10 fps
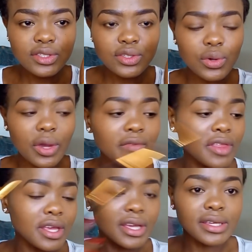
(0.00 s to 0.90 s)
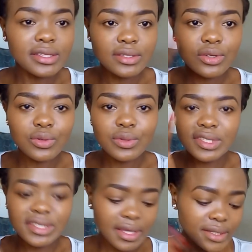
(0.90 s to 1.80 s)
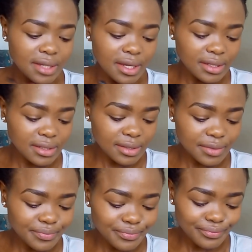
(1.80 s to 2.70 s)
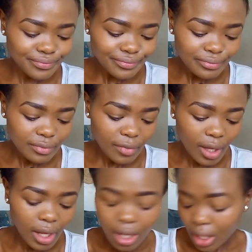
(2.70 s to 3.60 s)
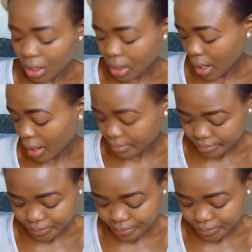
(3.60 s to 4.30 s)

So everything is, you know, set, and yeah,